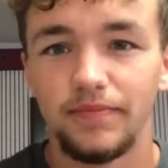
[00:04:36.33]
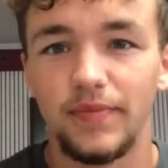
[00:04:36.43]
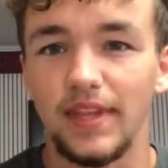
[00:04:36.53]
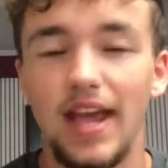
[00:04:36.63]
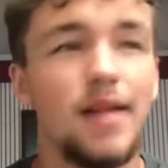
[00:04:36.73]

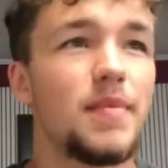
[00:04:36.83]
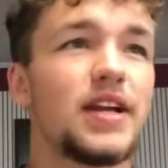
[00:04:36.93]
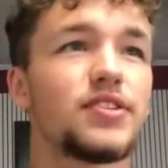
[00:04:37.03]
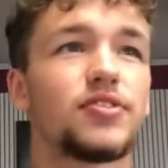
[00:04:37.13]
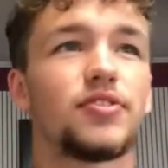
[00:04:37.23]
they
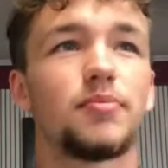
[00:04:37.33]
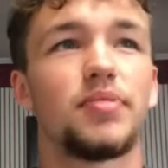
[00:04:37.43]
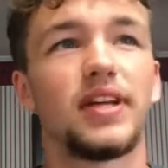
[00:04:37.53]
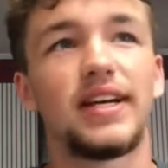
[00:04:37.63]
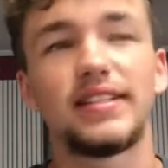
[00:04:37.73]
make sure the
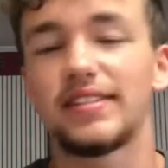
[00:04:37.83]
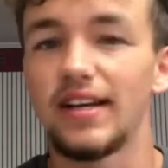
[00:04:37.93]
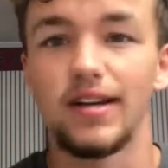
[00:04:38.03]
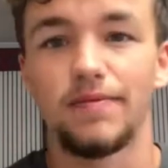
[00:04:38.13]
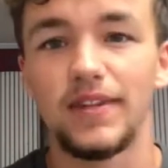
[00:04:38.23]
planes
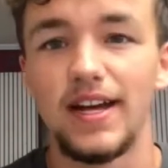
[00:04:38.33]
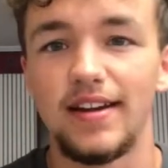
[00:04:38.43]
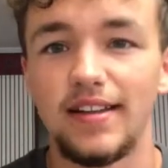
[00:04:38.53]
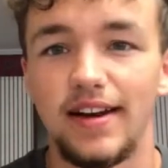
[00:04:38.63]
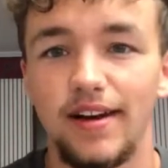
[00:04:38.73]
stay up flying
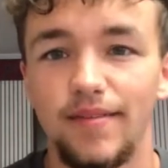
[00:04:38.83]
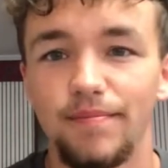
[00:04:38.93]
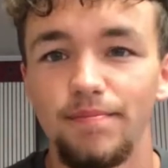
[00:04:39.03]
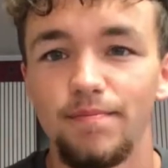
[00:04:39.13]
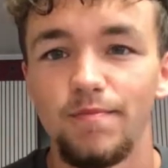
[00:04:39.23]
in the air,
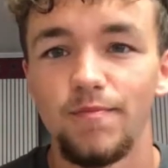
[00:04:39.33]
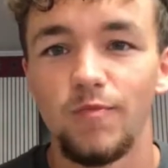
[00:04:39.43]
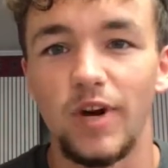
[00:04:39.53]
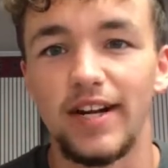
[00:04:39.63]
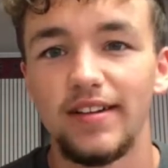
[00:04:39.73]

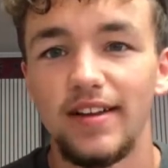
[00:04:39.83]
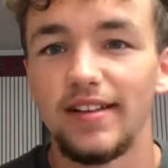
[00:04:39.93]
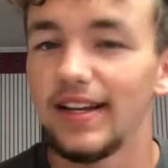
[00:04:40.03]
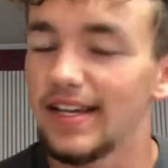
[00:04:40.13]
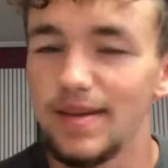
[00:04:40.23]
right?
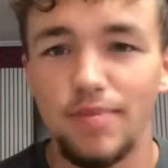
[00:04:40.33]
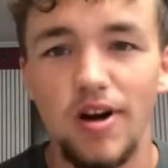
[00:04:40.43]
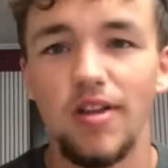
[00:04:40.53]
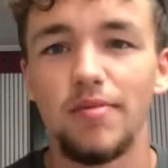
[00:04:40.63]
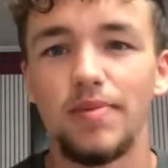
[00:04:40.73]
They keep
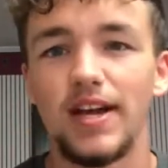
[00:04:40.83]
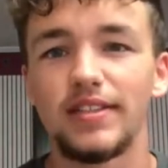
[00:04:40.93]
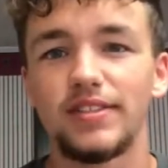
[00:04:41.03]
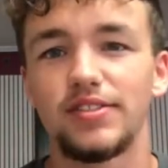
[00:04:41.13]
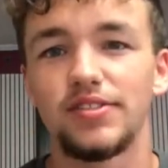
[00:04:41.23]
all the
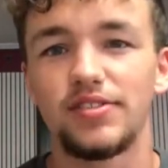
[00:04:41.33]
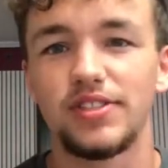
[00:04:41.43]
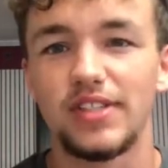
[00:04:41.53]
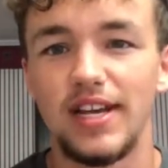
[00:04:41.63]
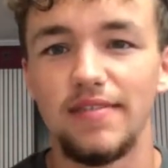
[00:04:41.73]
passengers
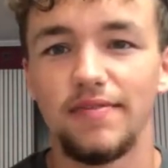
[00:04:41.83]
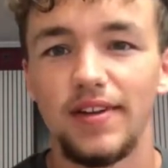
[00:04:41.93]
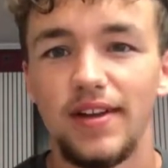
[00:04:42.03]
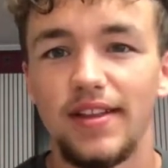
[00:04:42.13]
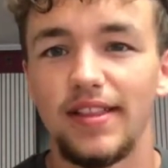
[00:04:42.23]
safe.
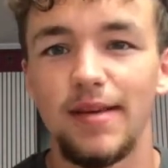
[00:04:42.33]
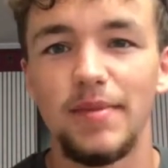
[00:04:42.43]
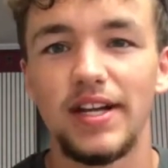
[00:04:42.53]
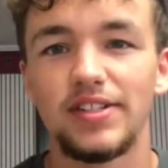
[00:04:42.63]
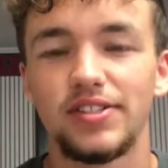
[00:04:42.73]
They
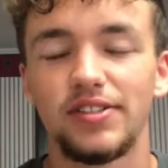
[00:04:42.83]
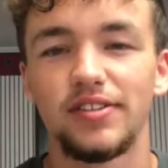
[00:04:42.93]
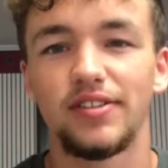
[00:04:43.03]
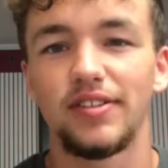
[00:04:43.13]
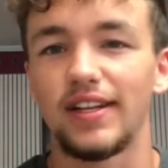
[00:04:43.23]
make
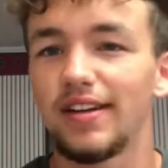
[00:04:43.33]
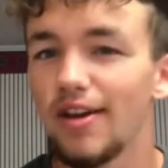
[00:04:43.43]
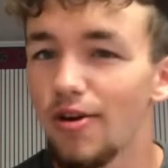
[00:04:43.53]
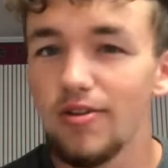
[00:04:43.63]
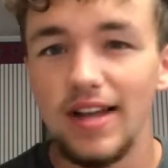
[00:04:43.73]
sure that
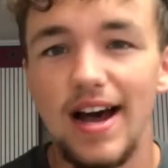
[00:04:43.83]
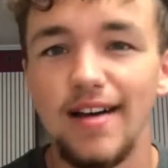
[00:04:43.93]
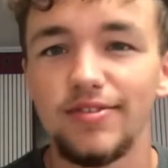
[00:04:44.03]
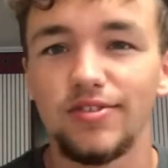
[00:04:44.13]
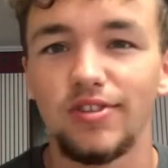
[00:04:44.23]
no
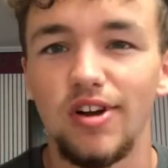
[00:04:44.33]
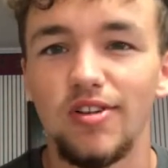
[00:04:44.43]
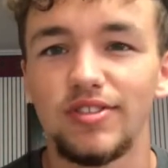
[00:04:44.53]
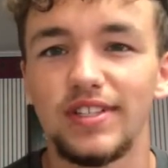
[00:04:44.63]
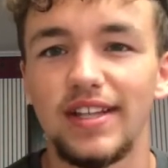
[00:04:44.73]
lives are
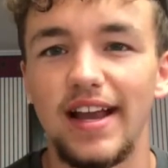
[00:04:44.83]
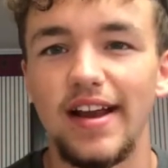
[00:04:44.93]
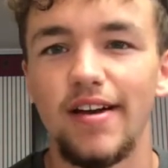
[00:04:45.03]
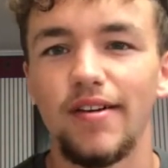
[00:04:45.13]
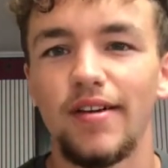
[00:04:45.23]
lost in the
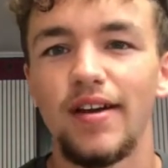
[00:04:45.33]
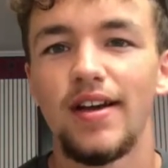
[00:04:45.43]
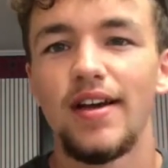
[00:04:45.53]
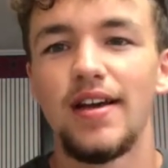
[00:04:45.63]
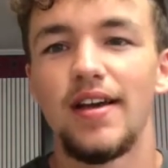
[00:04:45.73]
air,
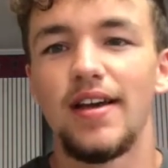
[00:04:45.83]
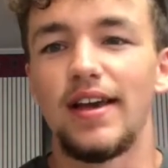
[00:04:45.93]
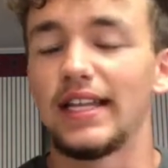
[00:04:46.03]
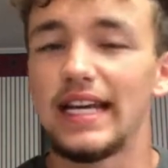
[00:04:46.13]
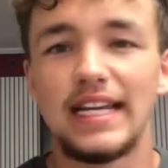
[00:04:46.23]

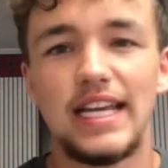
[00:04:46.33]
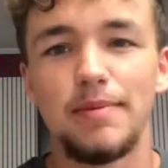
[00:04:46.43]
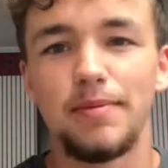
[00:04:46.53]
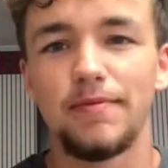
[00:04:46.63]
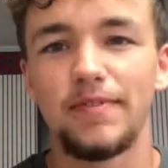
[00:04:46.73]
and they
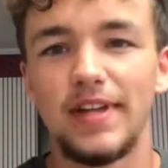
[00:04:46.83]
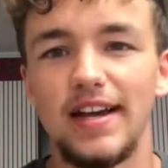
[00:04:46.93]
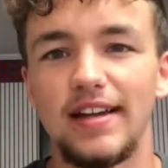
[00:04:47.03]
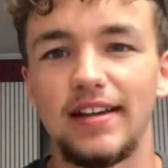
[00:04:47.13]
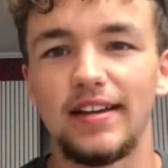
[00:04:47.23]
keep them
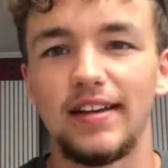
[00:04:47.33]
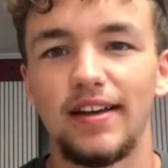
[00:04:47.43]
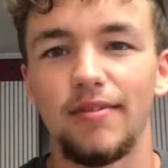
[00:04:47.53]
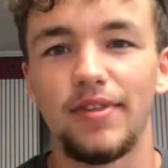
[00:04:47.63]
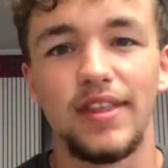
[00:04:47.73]
flying.
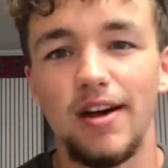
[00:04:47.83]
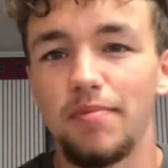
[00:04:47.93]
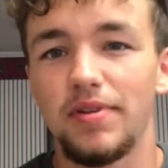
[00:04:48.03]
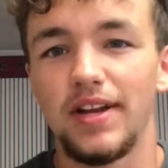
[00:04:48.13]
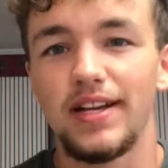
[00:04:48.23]
And
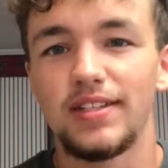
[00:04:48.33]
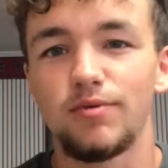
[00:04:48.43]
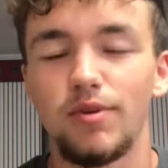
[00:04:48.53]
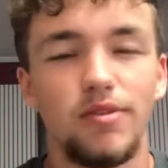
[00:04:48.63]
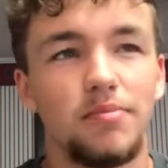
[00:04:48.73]
without planes,
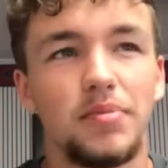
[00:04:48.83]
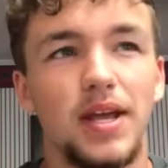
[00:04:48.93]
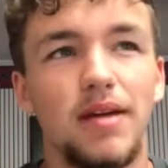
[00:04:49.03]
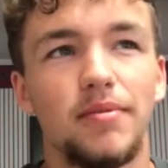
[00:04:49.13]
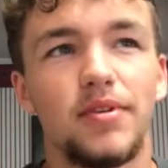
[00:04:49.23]
we wouldn't be
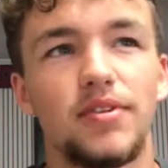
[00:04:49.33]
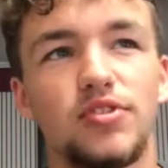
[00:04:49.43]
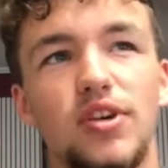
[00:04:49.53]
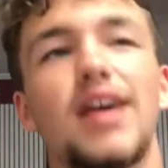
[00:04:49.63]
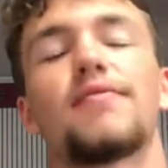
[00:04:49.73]
able to
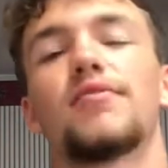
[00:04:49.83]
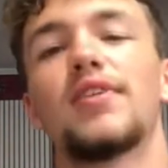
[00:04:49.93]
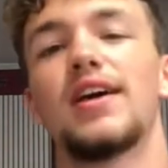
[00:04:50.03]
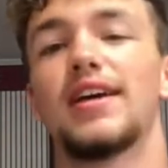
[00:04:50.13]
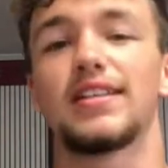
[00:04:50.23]

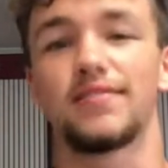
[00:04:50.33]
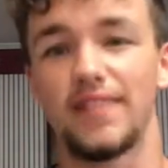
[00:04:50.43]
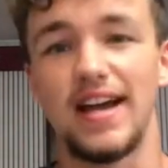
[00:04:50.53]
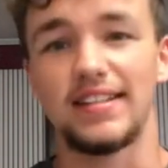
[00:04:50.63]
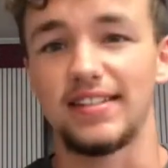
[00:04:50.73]
travel as
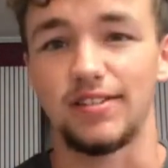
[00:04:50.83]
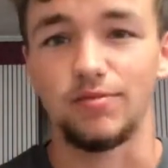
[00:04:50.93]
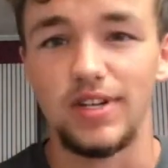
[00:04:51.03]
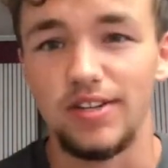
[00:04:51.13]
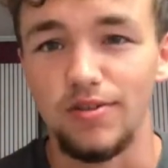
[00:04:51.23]
fast as
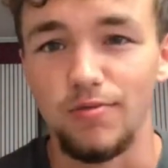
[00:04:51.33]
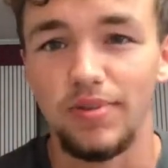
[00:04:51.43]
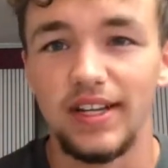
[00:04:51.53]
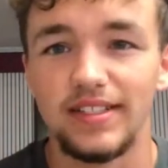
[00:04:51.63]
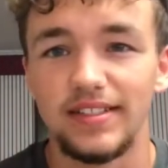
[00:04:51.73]
we do
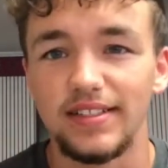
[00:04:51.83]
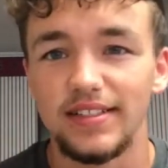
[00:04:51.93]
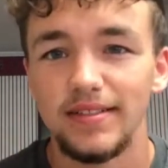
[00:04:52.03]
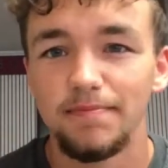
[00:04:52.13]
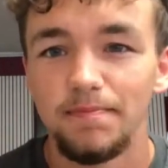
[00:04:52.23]
places